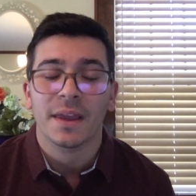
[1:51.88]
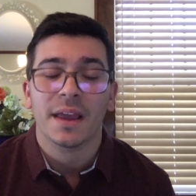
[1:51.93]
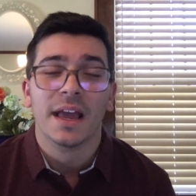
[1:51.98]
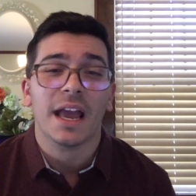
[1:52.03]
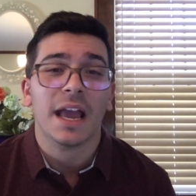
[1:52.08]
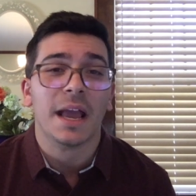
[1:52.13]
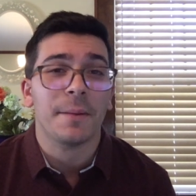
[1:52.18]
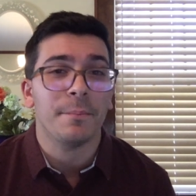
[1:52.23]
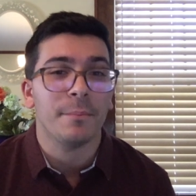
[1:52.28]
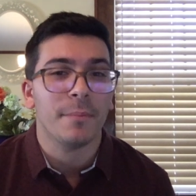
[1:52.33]

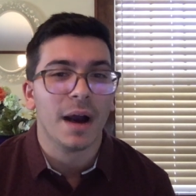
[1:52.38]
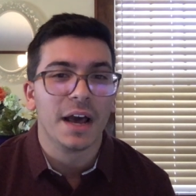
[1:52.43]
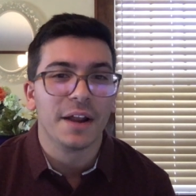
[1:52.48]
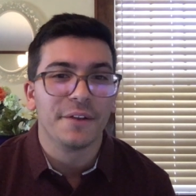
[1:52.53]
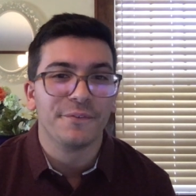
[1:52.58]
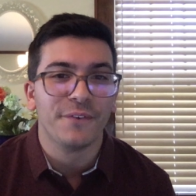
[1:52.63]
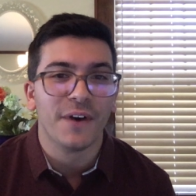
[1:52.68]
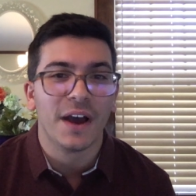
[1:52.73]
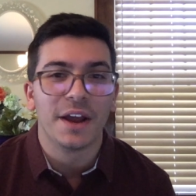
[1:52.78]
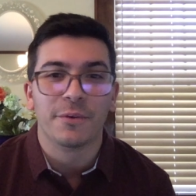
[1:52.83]
a
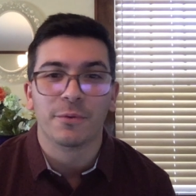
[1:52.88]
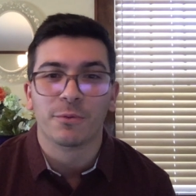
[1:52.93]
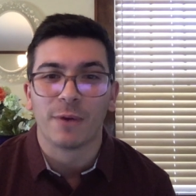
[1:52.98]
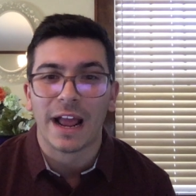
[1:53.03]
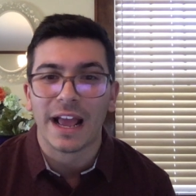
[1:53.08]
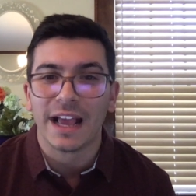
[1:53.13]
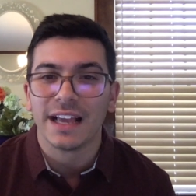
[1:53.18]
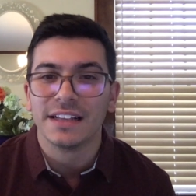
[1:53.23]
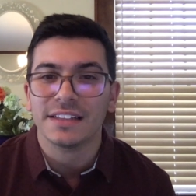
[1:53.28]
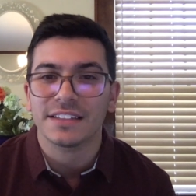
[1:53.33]
modified
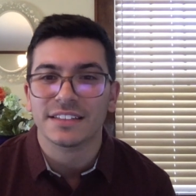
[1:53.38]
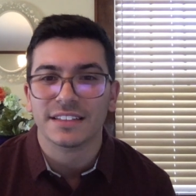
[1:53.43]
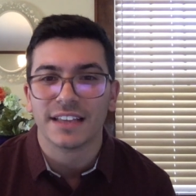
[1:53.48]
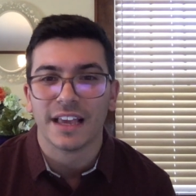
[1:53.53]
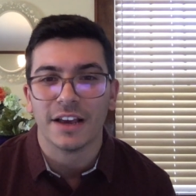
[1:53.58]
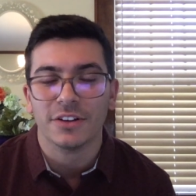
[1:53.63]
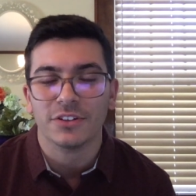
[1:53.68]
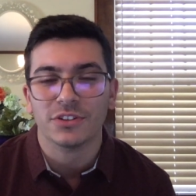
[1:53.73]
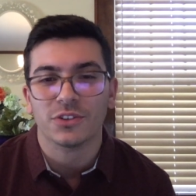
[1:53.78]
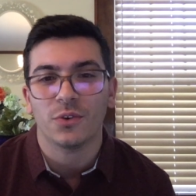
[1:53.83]
Rankine
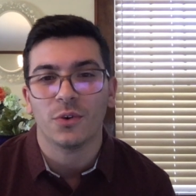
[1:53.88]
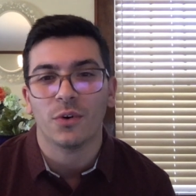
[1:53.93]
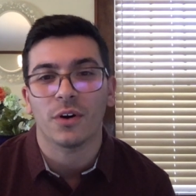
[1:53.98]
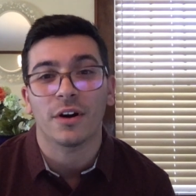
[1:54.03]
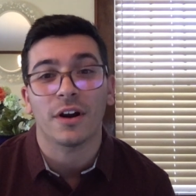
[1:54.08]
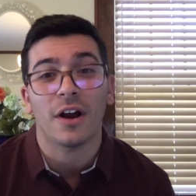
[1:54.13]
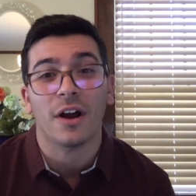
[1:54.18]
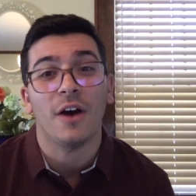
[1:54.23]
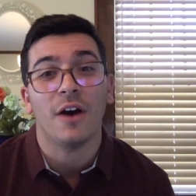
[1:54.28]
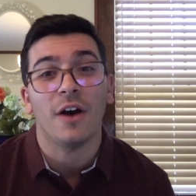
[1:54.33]
scale
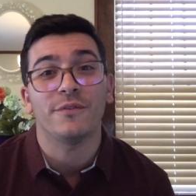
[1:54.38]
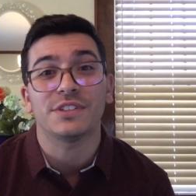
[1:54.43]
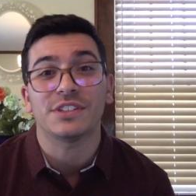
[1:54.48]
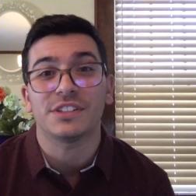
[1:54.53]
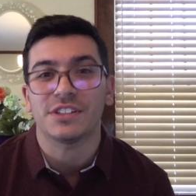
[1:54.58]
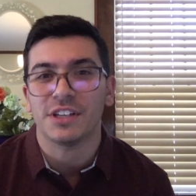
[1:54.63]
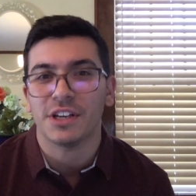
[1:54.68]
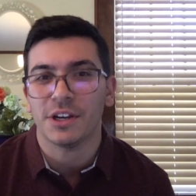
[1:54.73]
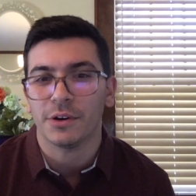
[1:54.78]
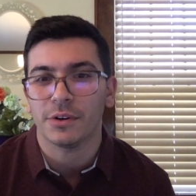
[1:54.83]
score of
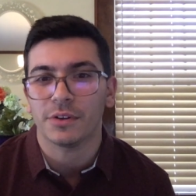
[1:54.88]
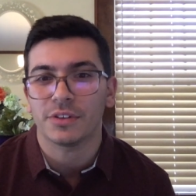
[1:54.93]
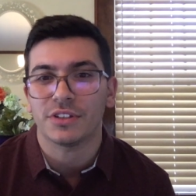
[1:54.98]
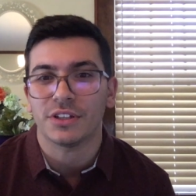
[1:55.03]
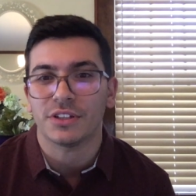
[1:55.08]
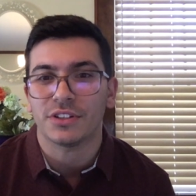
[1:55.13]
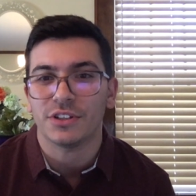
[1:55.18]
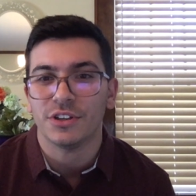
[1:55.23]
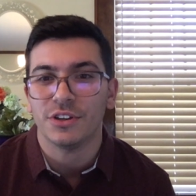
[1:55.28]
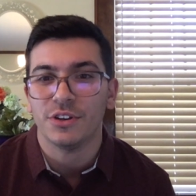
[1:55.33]
0 to
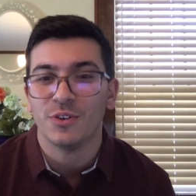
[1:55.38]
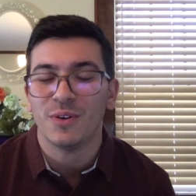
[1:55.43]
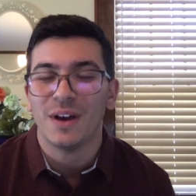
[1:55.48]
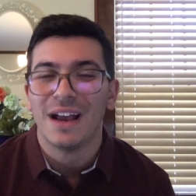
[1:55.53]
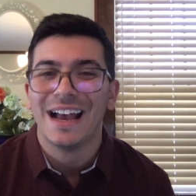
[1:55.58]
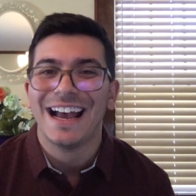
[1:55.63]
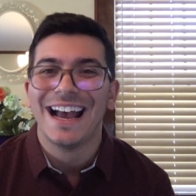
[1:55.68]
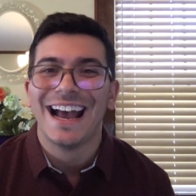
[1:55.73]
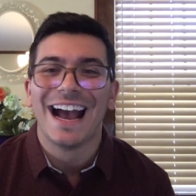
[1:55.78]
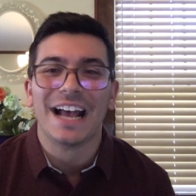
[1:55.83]
2
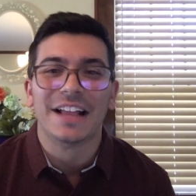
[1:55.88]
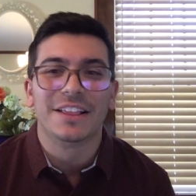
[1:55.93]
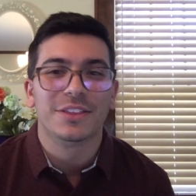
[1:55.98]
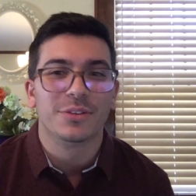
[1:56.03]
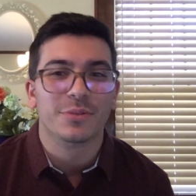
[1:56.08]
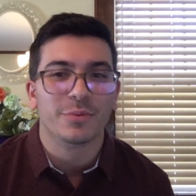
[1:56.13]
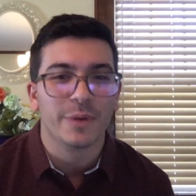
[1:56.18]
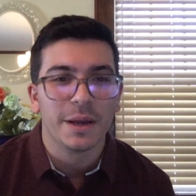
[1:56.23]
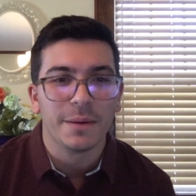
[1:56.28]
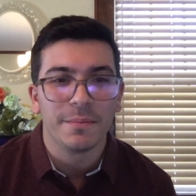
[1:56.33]
at
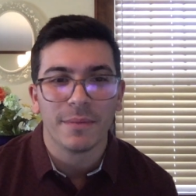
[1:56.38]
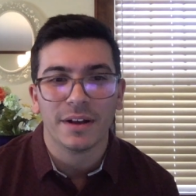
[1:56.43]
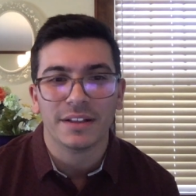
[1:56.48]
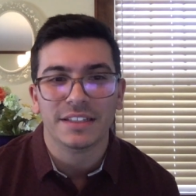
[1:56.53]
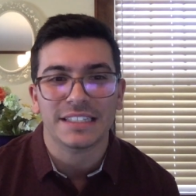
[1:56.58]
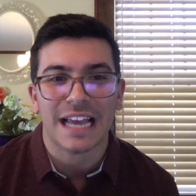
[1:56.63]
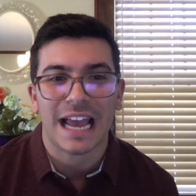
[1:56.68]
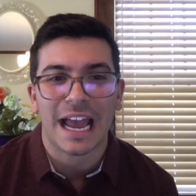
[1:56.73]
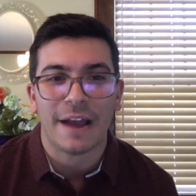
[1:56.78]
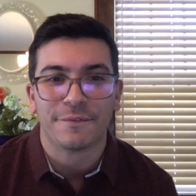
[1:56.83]
3
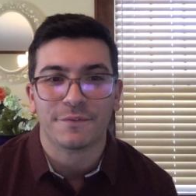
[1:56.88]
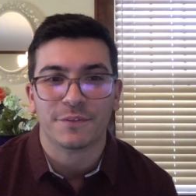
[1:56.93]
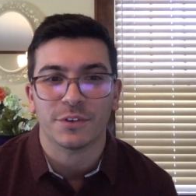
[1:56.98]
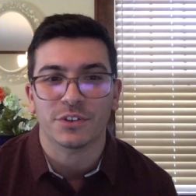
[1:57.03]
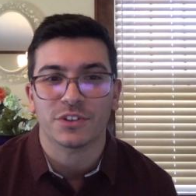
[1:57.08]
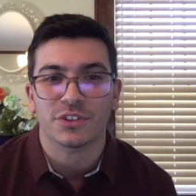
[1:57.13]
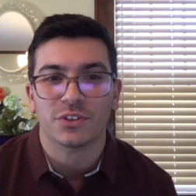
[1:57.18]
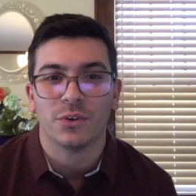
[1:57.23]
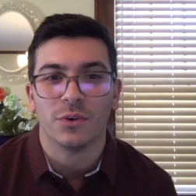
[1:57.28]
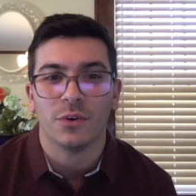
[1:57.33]
months after
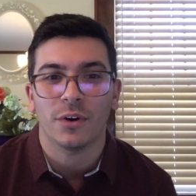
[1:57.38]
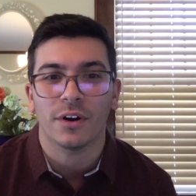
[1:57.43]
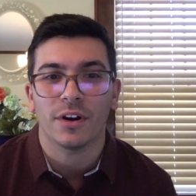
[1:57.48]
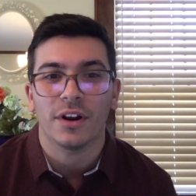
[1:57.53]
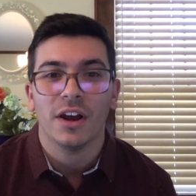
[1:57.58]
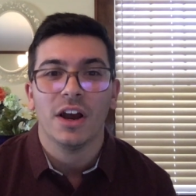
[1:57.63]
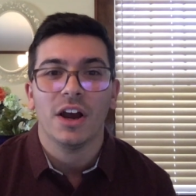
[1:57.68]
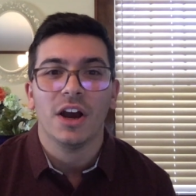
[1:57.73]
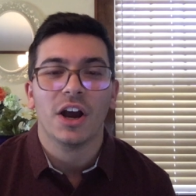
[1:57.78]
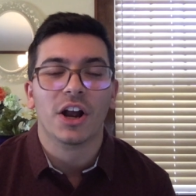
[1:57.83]
score
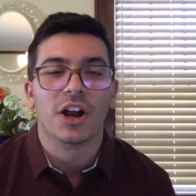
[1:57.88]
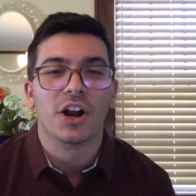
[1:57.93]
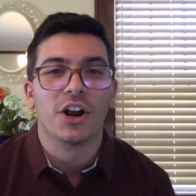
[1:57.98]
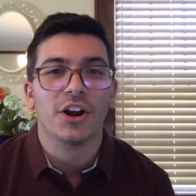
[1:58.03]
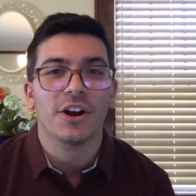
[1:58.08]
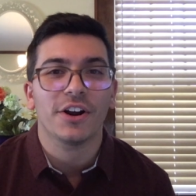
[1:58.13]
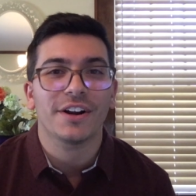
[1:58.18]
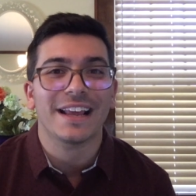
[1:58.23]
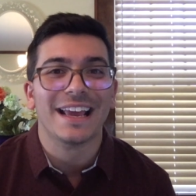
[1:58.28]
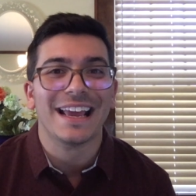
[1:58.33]

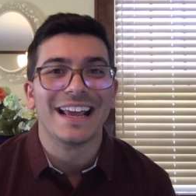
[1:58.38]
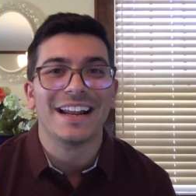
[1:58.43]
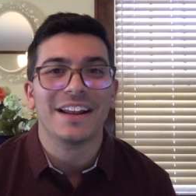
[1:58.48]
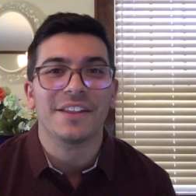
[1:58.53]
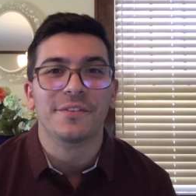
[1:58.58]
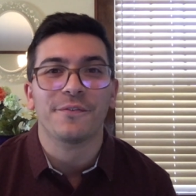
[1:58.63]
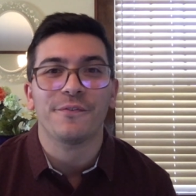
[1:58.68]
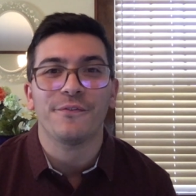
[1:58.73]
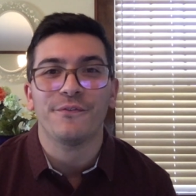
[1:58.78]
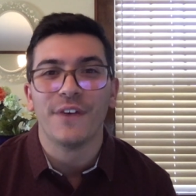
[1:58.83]
occurred in
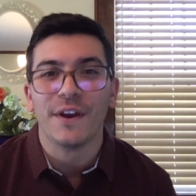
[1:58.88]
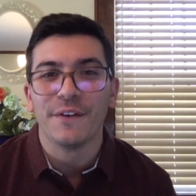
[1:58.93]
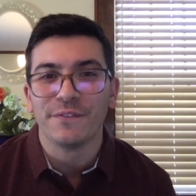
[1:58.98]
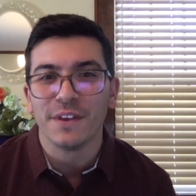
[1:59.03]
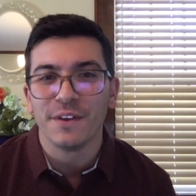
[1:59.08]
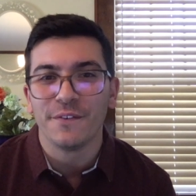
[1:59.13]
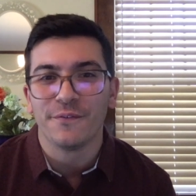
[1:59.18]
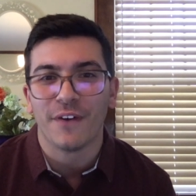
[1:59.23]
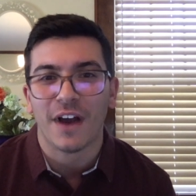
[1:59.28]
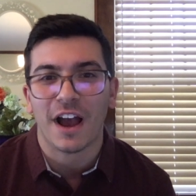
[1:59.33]

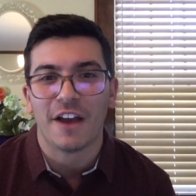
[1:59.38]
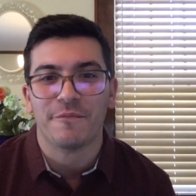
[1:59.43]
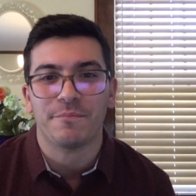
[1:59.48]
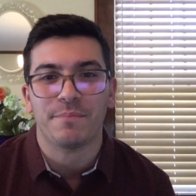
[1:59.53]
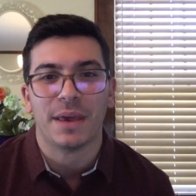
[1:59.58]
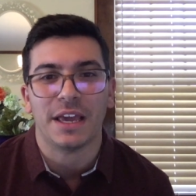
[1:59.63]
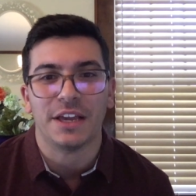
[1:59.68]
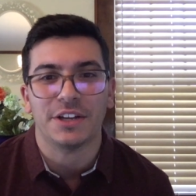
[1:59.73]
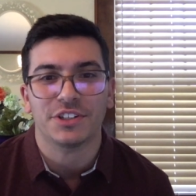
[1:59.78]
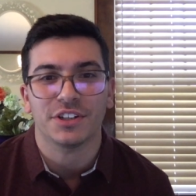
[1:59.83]
55
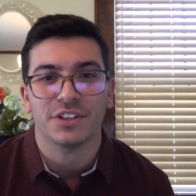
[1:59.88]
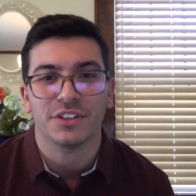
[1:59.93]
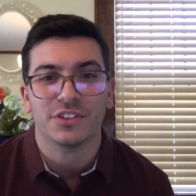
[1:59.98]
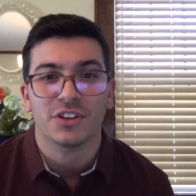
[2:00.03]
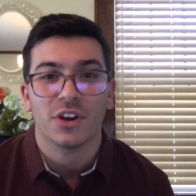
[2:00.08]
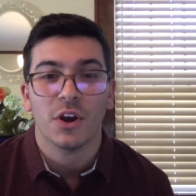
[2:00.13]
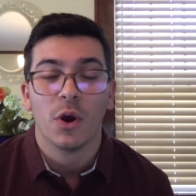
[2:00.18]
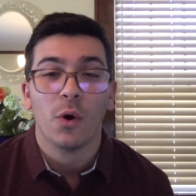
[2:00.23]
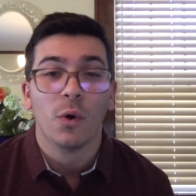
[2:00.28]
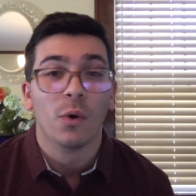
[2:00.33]

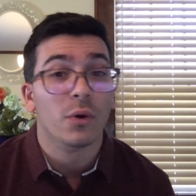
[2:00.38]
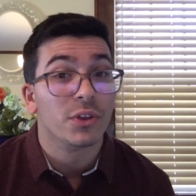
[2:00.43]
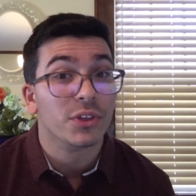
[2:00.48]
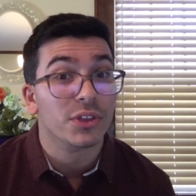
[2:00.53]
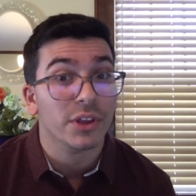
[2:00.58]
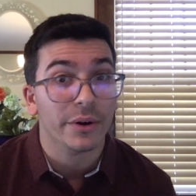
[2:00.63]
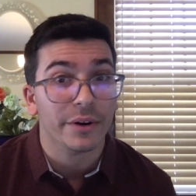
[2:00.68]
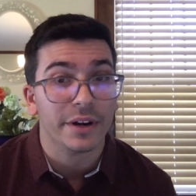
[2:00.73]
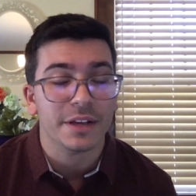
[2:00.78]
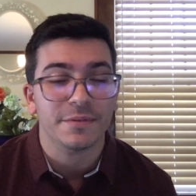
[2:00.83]
patients or
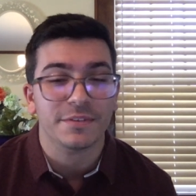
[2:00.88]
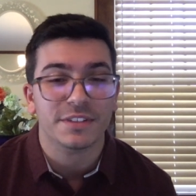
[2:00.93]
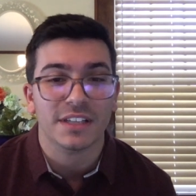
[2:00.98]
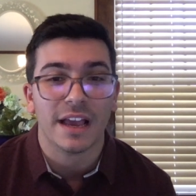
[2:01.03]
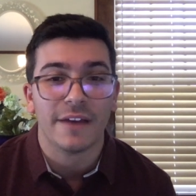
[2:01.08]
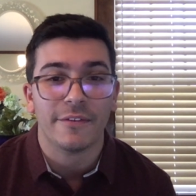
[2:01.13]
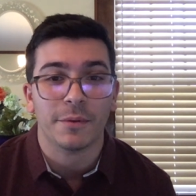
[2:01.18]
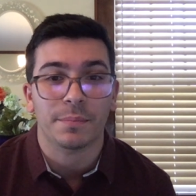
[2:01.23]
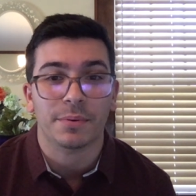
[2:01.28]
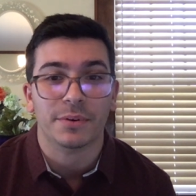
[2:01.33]

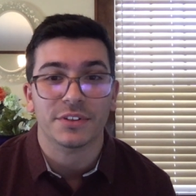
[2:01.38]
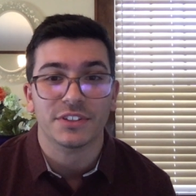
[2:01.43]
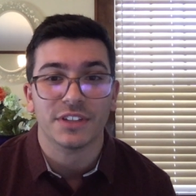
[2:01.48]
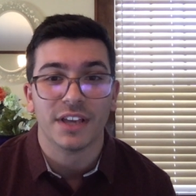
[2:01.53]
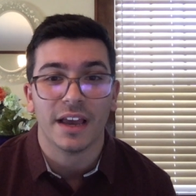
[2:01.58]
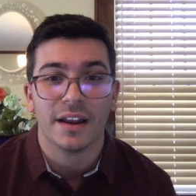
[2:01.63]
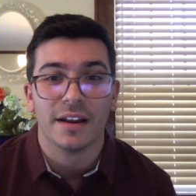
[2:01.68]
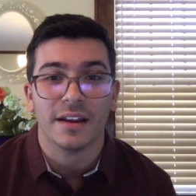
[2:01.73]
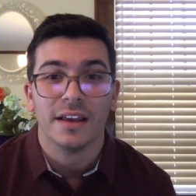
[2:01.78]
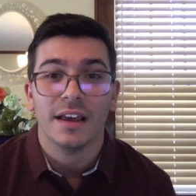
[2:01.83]

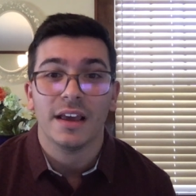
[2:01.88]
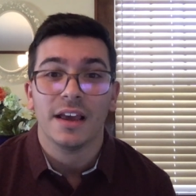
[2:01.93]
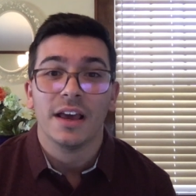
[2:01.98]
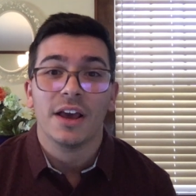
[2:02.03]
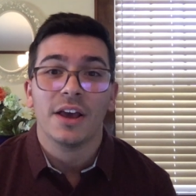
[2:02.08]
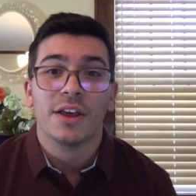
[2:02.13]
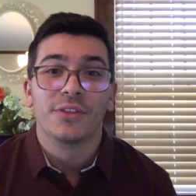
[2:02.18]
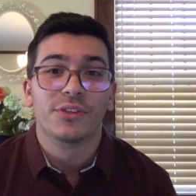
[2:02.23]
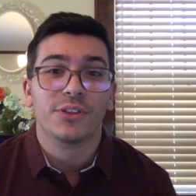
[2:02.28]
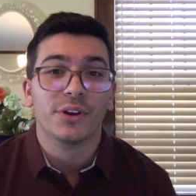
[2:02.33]
37%,
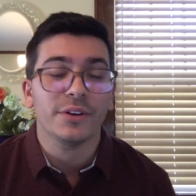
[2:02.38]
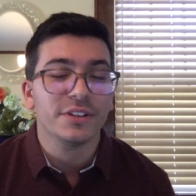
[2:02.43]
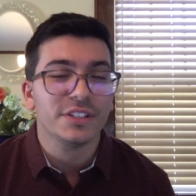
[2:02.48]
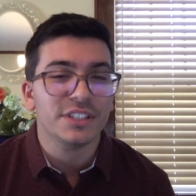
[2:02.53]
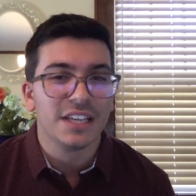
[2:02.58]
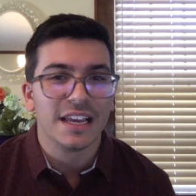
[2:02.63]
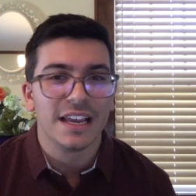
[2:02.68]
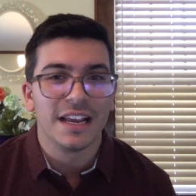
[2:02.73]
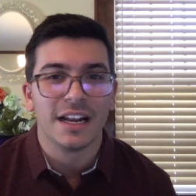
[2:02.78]
13